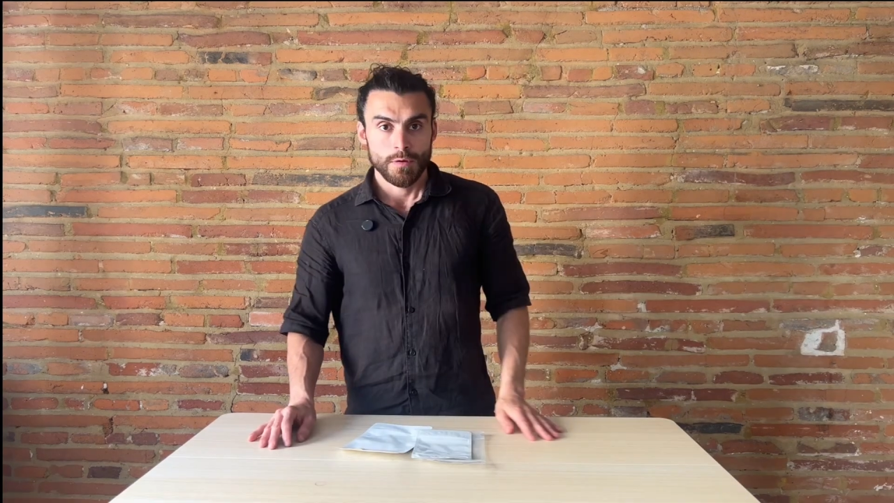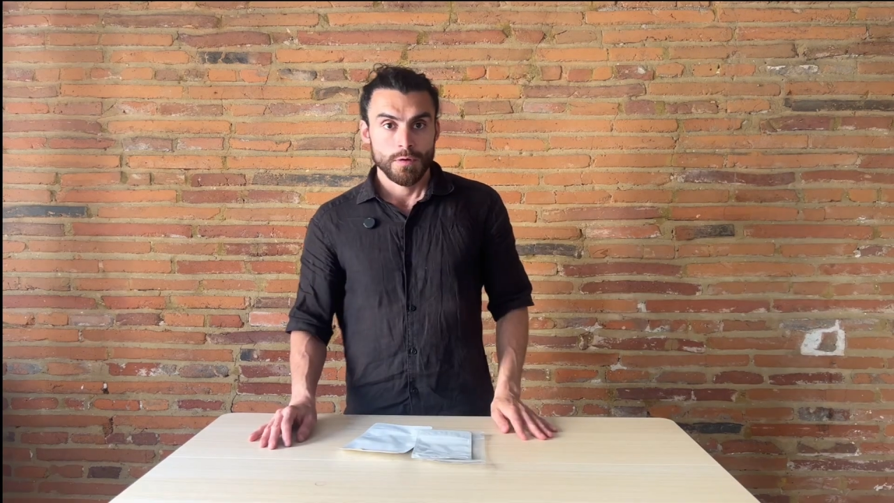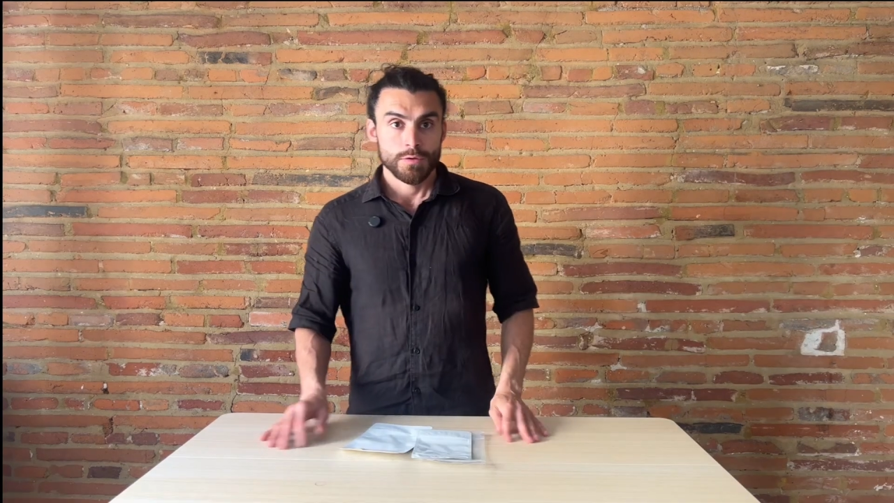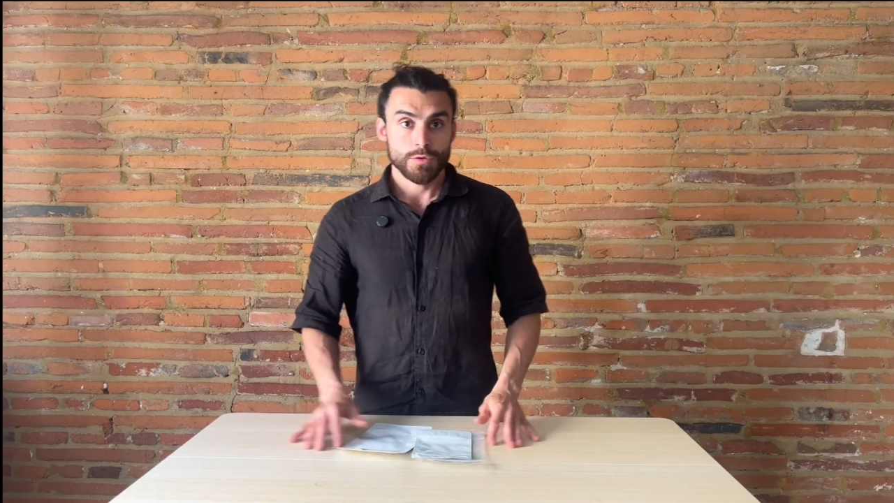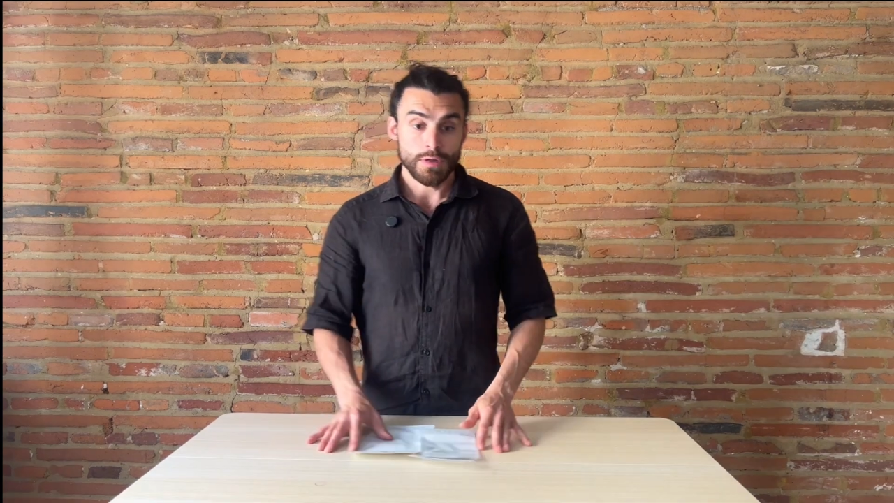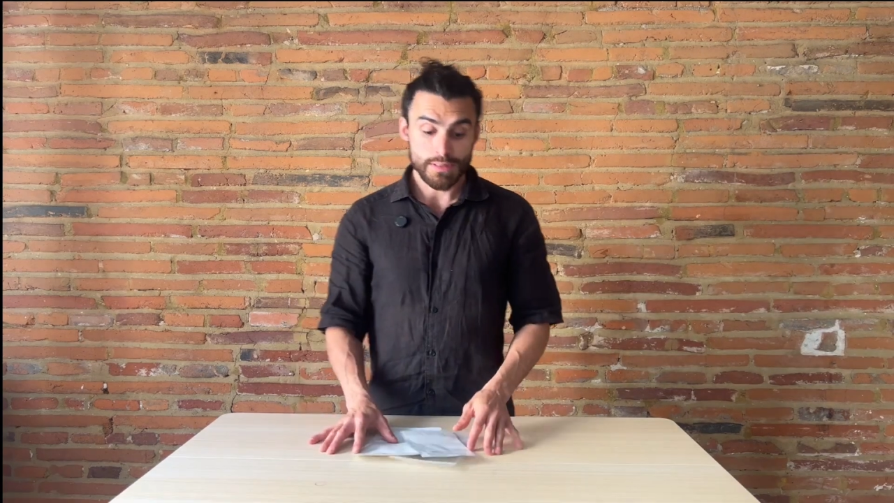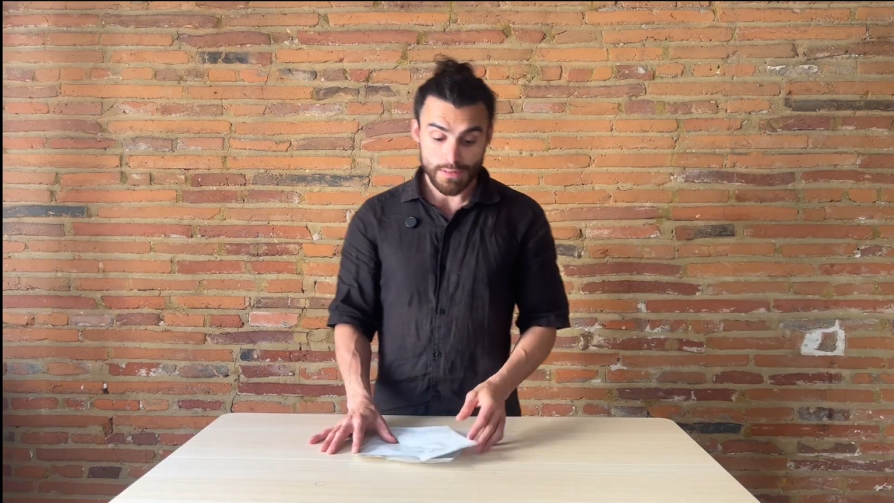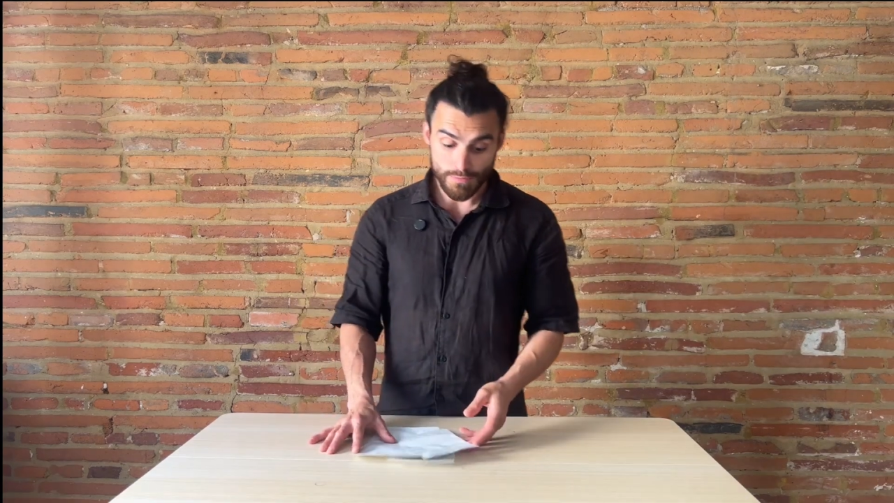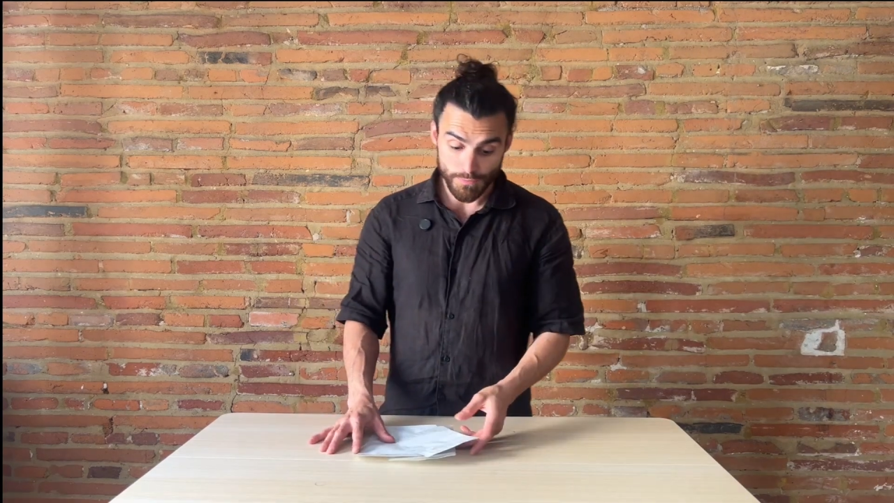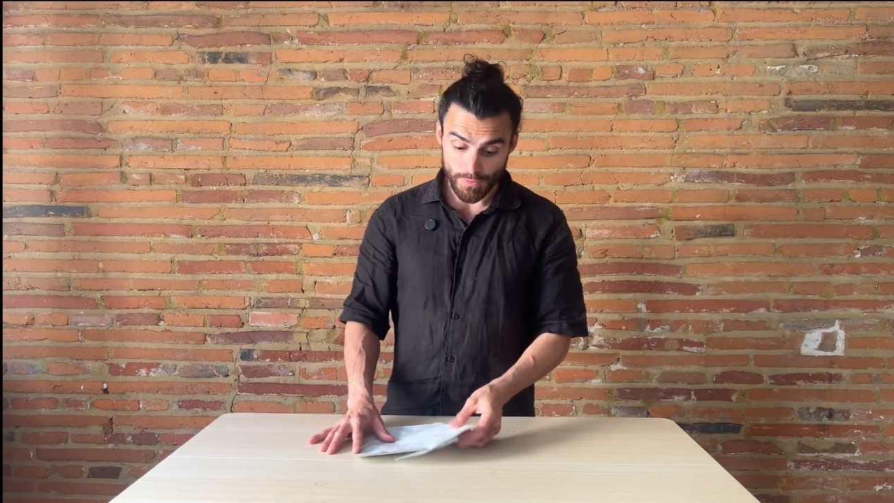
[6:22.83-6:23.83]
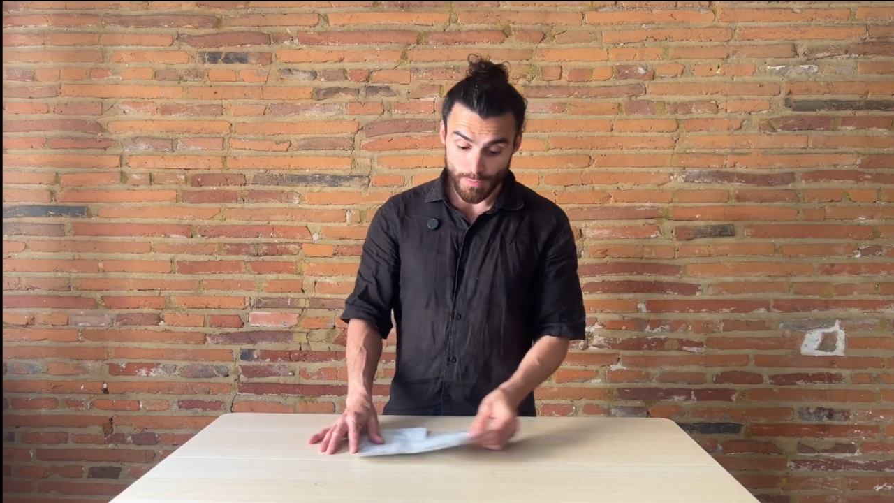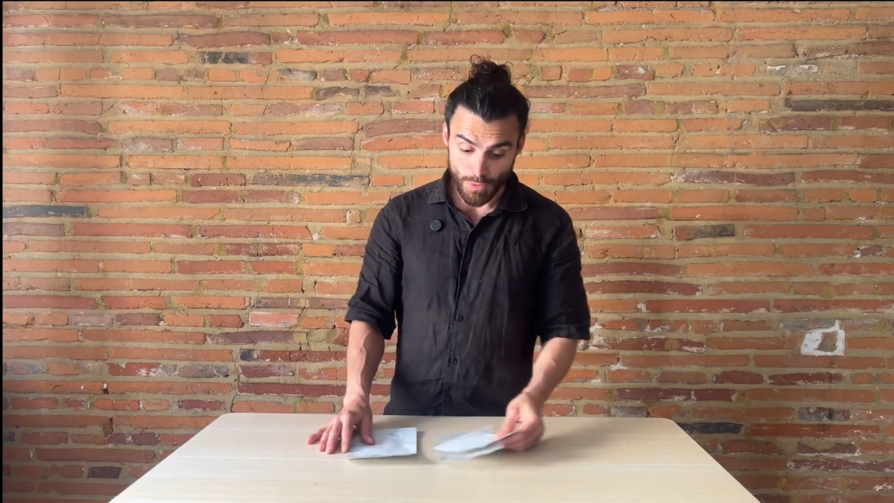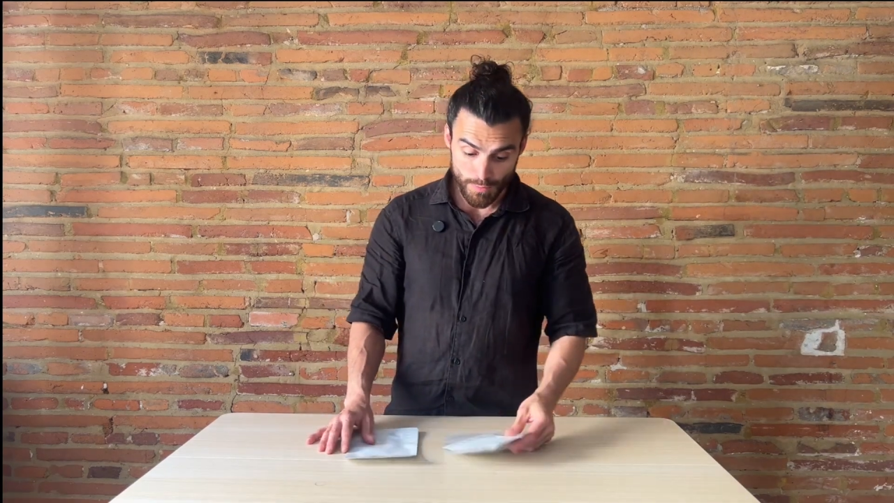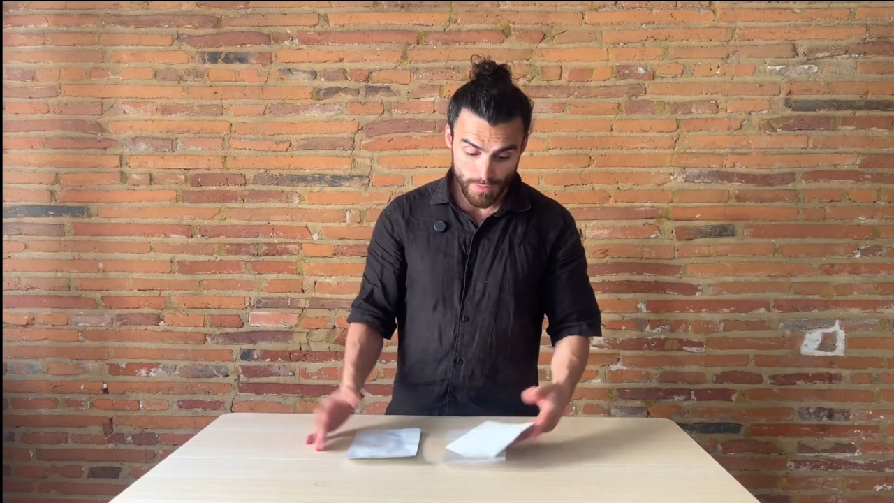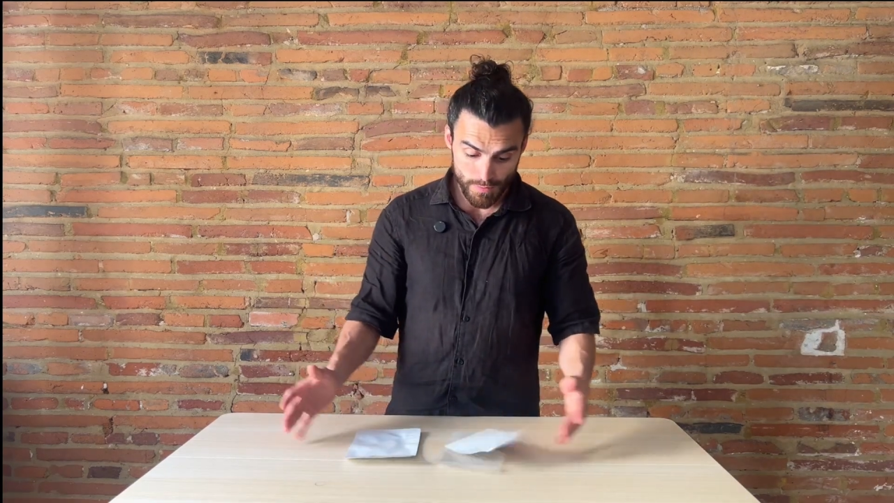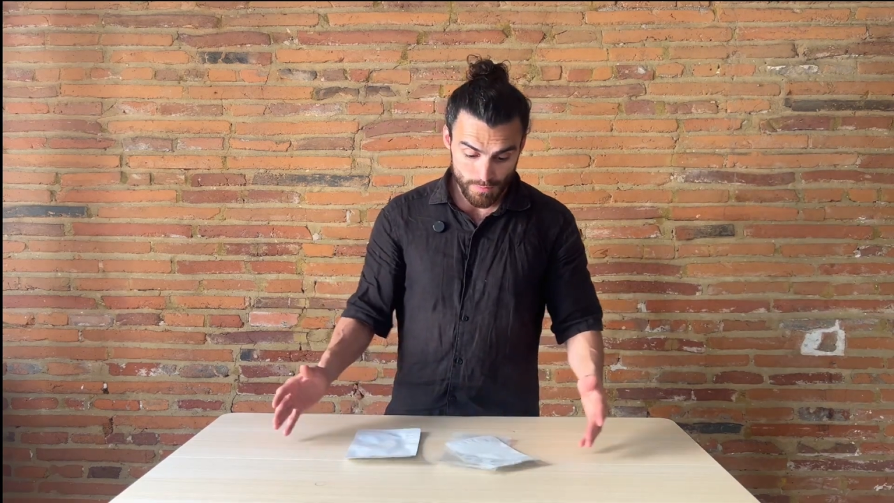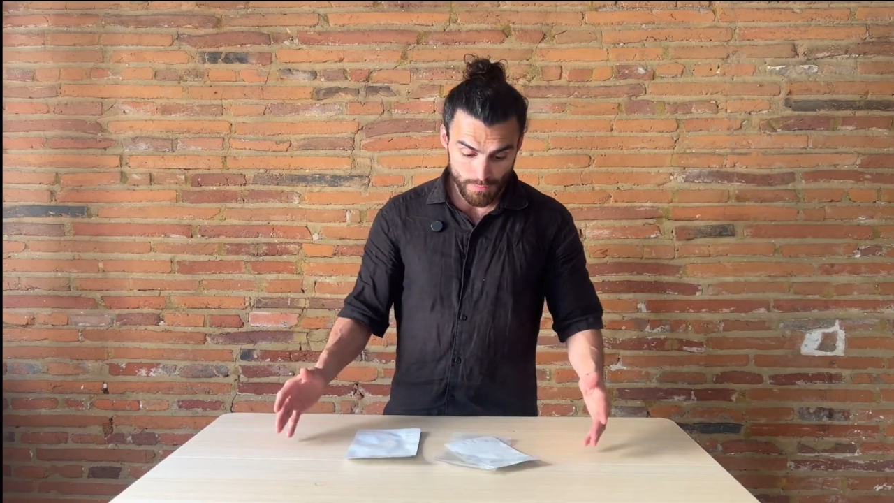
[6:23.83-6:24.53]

So that's it for the moment.